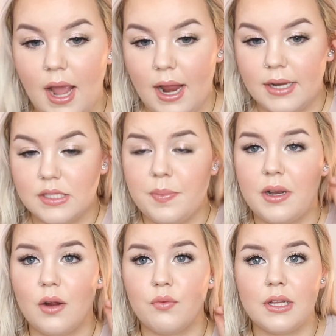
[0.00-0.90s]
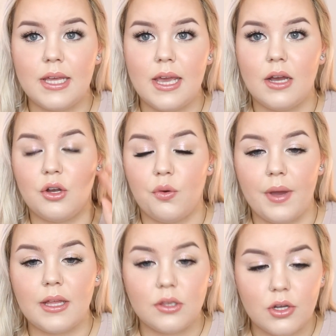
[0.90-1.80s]
And it's been a really
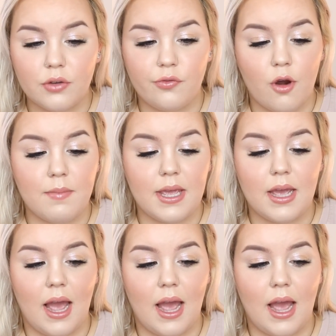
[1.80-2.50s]
quick look for me.